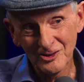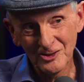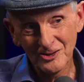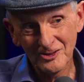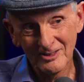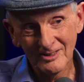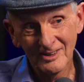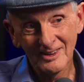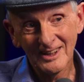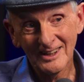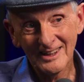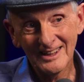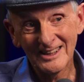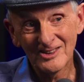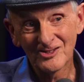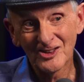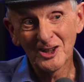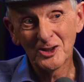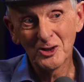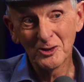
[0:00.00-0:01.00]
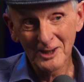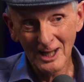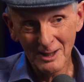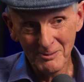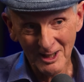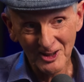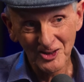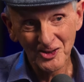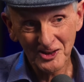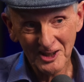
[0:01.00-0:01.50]
is is they do
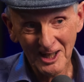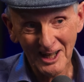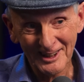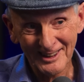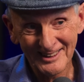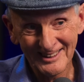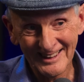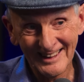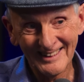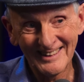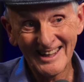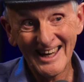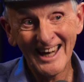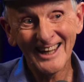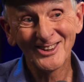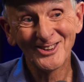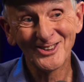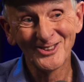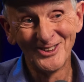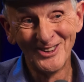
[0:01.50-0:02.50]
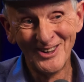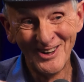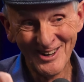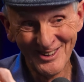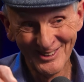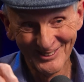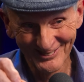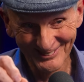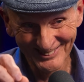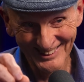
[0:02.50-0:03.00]
come unstuck. The
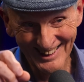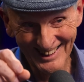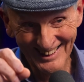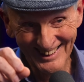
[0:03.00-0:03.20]
actual